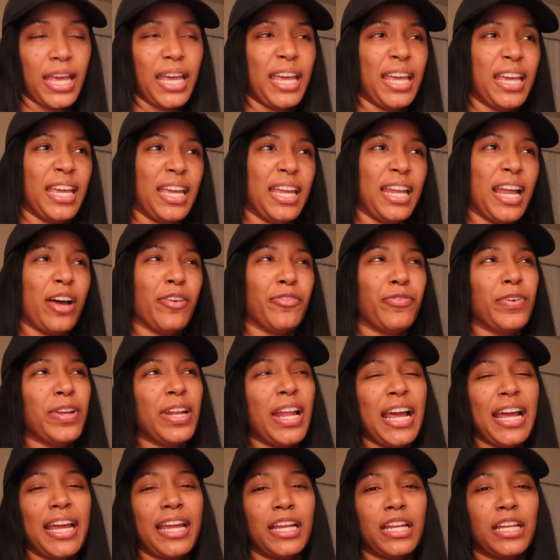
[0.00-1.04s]
And I feel
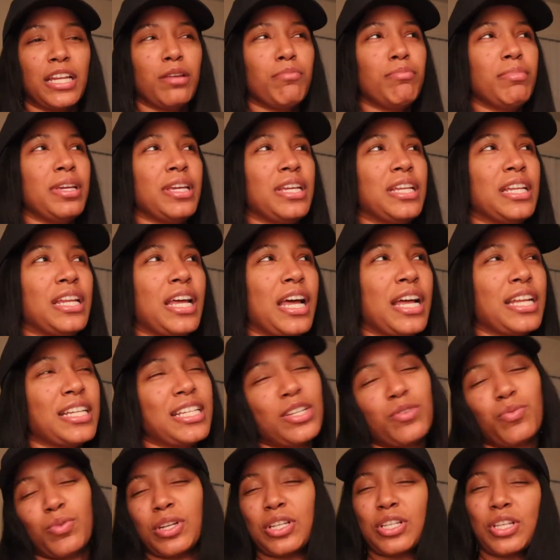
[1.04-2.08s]
like, let me, I
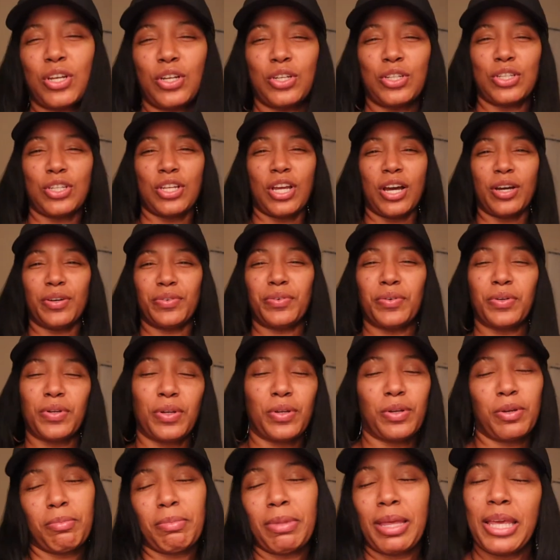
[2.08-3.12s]
just want to talk to y'all for a
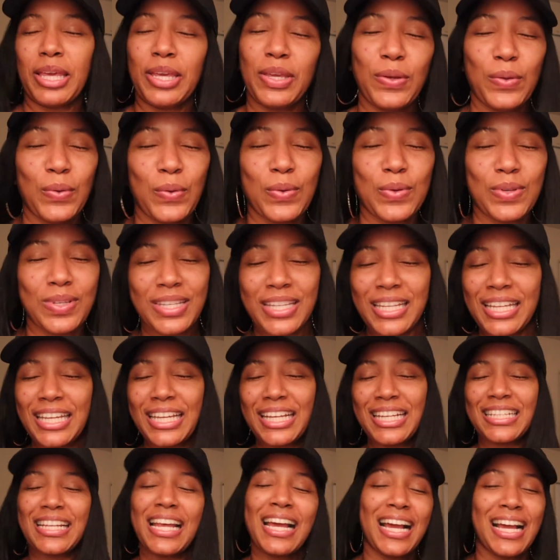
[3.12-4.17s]
little bit. You know what I'm saying?
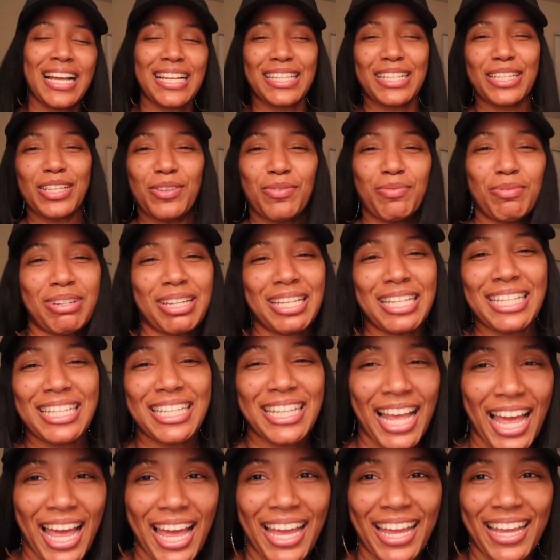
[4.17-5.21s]
Because I got something to
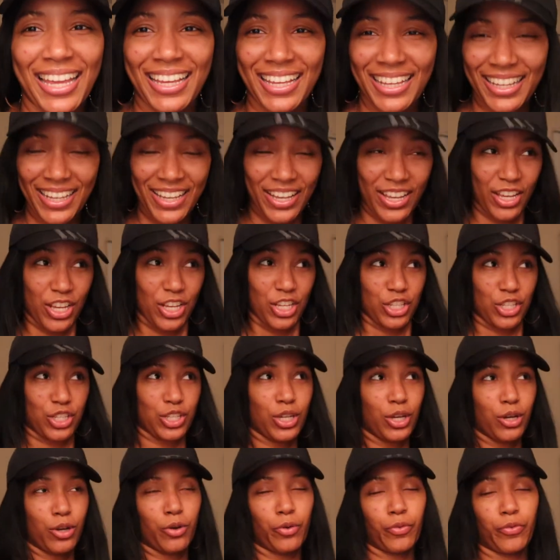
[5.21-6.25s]
say.
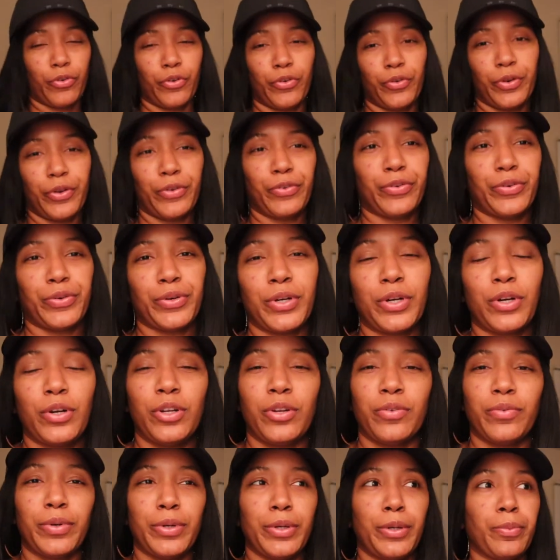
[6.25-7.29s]
So, for real, for real, on
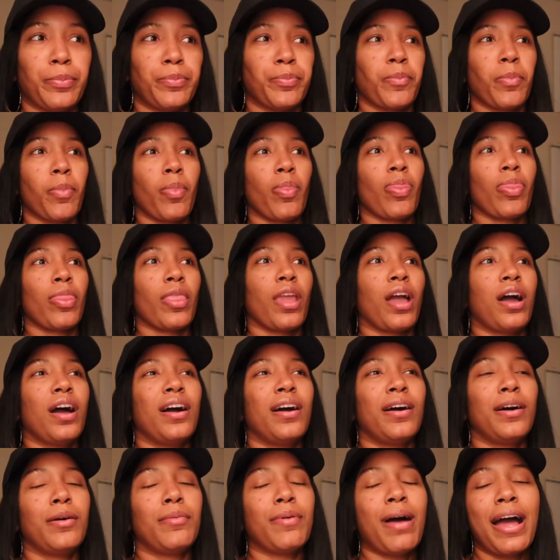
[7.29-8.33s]
the real,
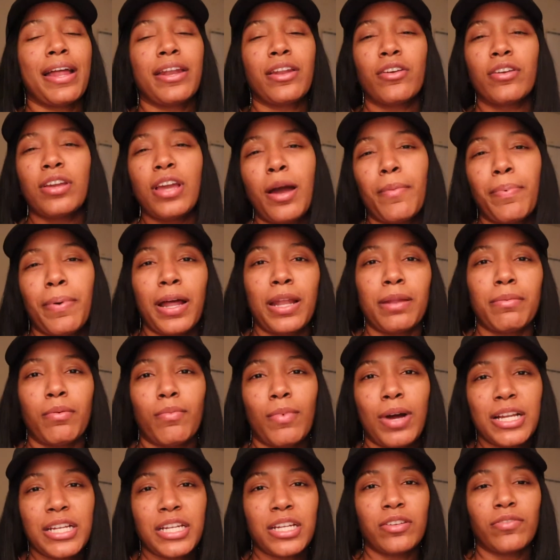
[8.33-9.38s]
um, I know y'all probably been
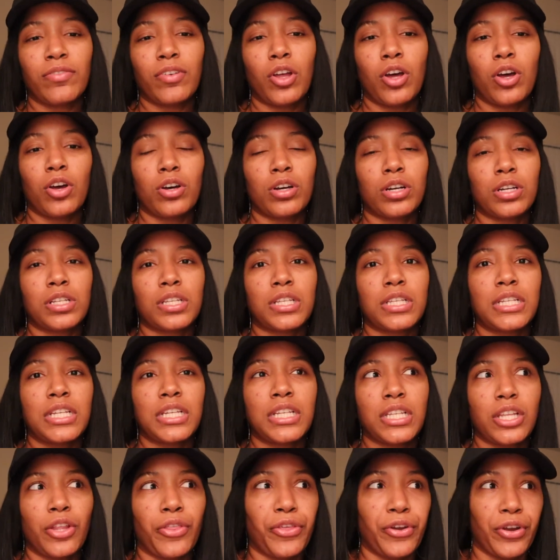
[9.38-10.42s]
watching the vlogs. This
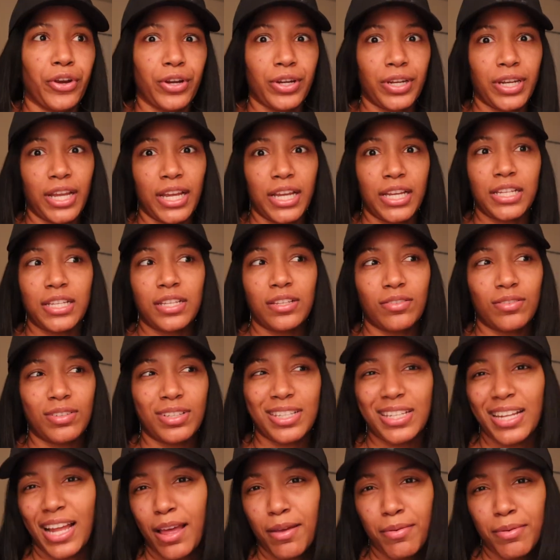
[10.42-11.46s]
is the third day, so it's
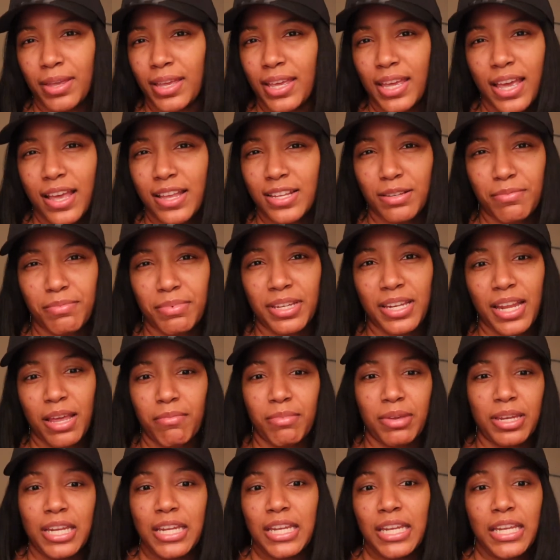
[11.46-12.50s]
not, it hasn't been that
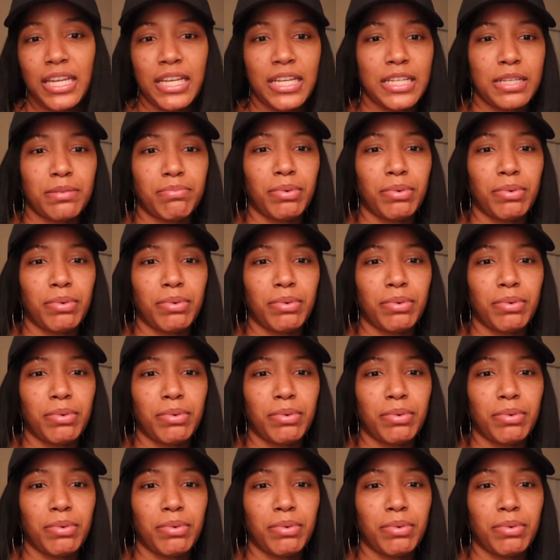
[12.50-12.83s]
many days.